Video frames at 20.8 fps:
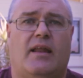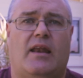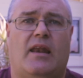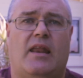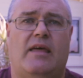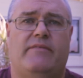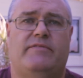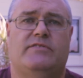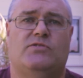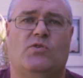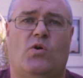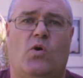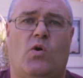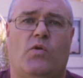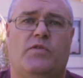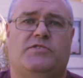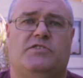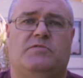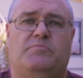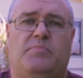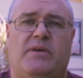Love yous all.
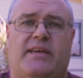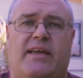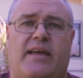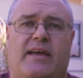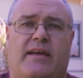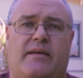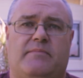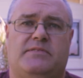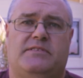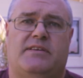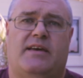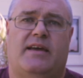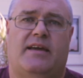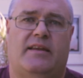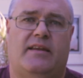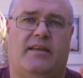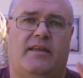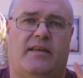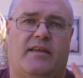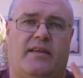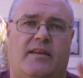This is Big M
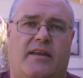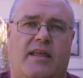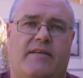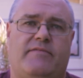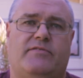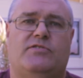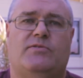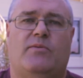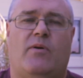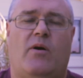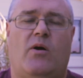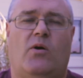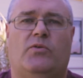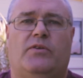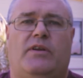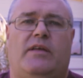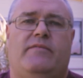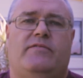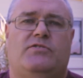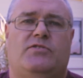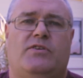saying, never too old,
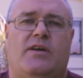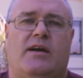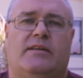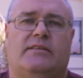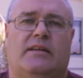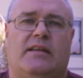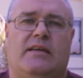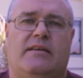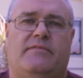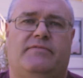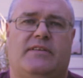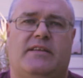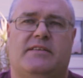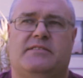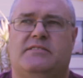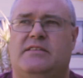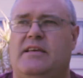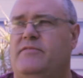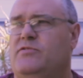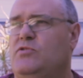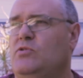never too young to lift, and it's
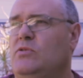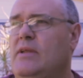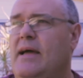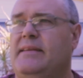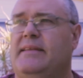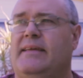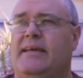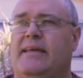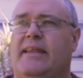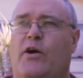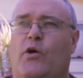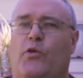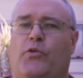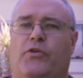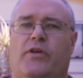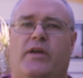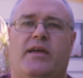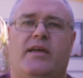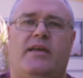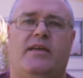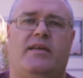never too late to get
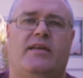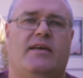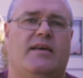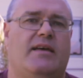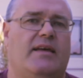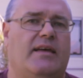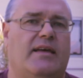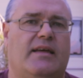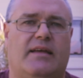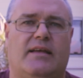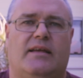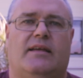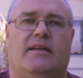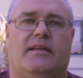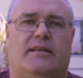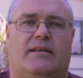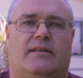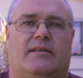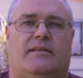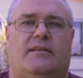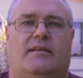healthy.
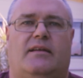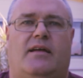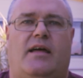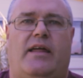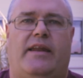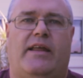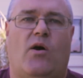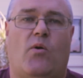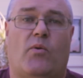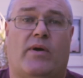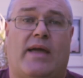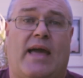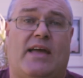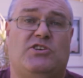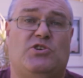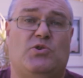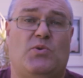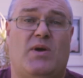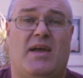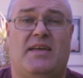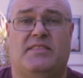And I will
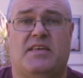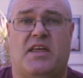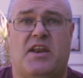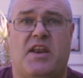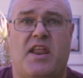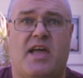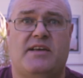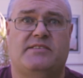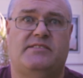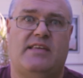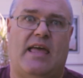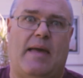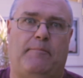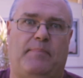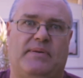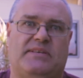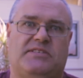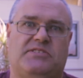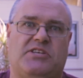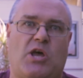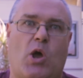catch you in the next
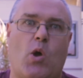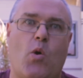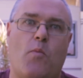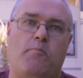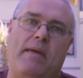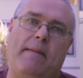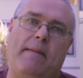episode,